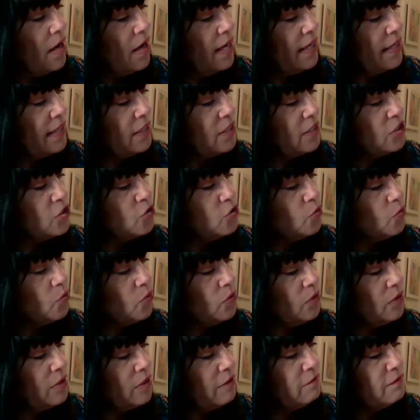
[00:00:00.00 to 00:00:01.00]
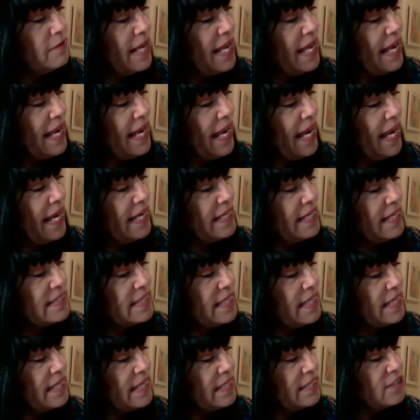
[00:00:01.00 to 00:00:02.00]
I get a total of 8
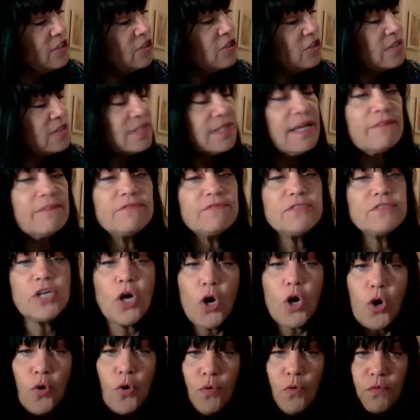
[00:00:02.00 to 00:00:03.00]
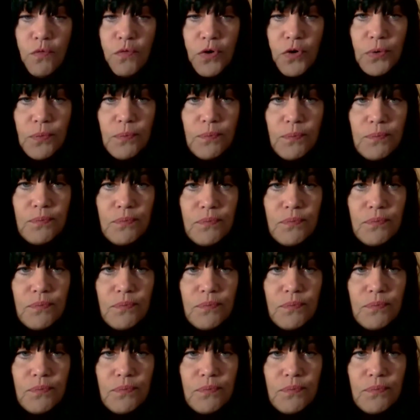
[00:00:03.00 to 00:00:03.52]
inches left over.